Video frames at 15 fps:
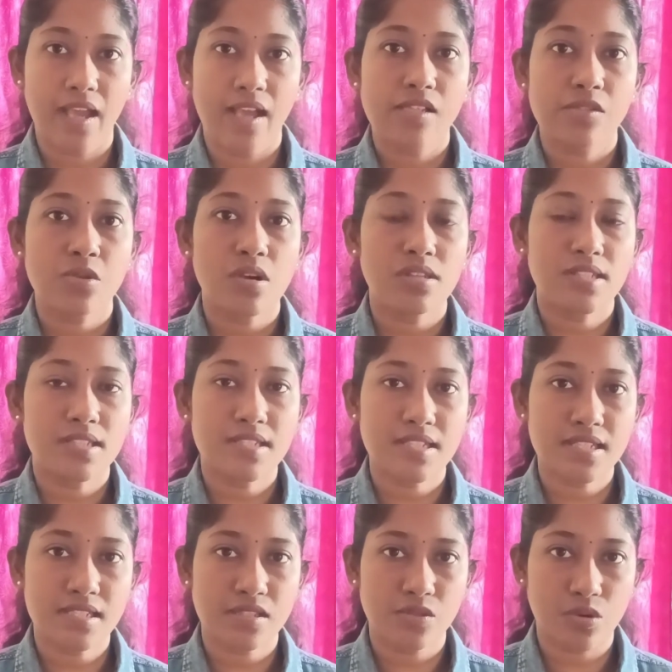So this
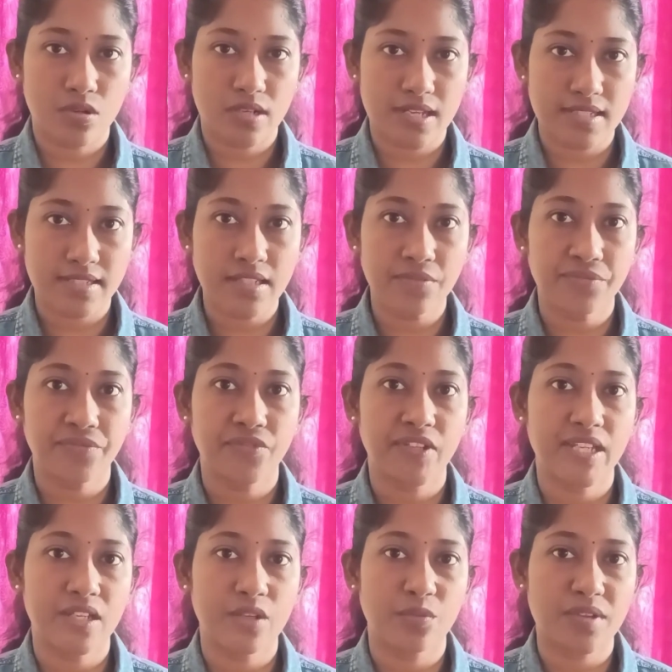is known as the
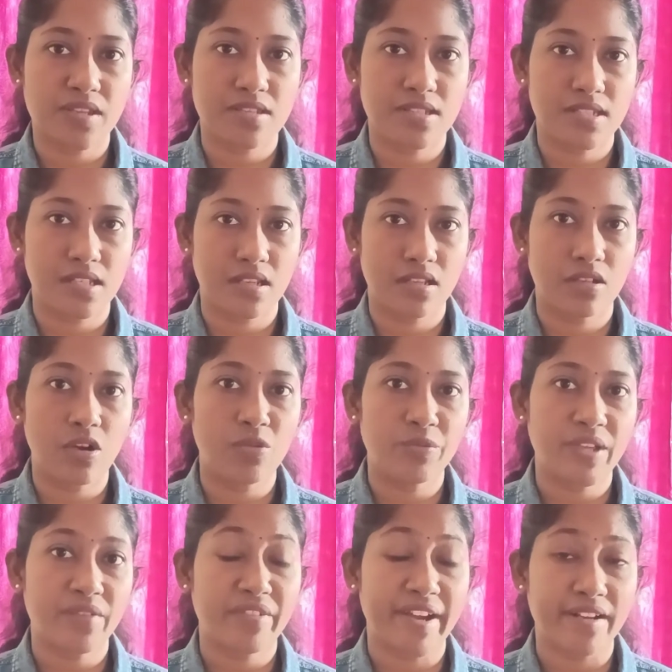frequency. Now we
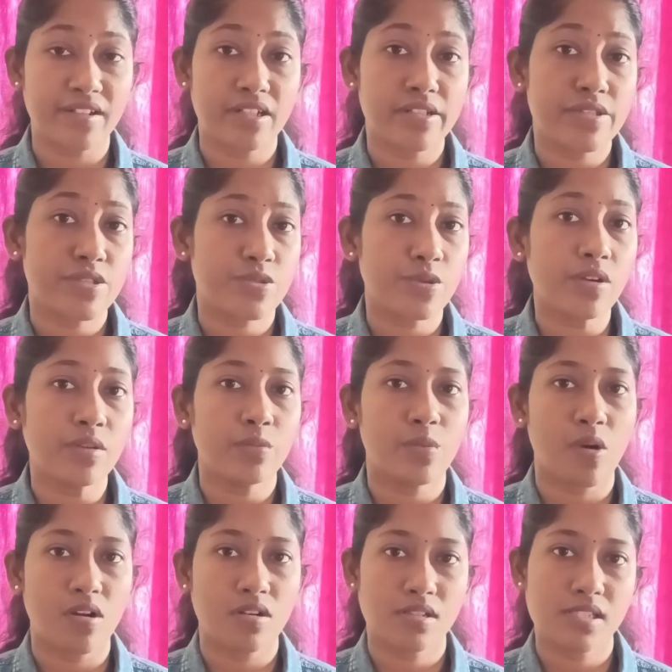have understood
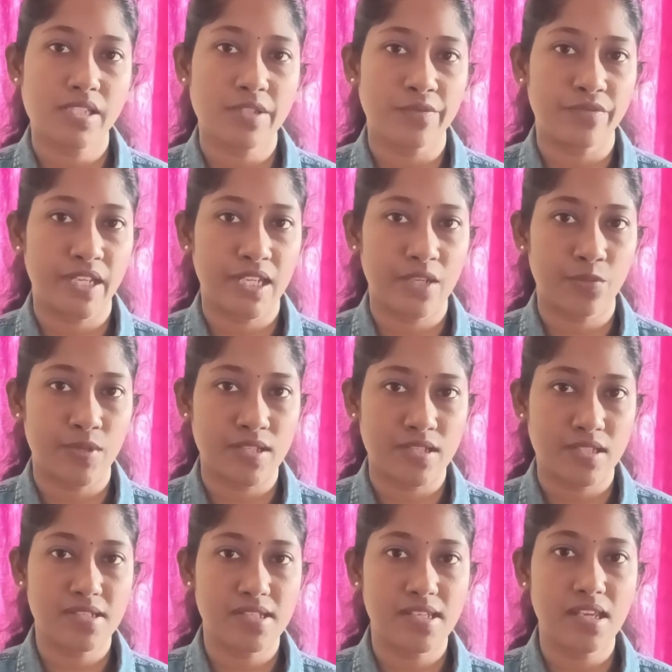what is
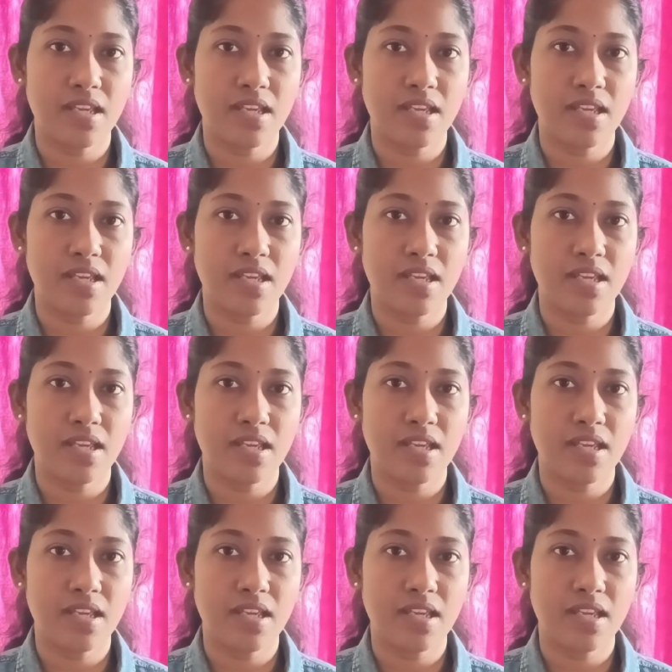frequency.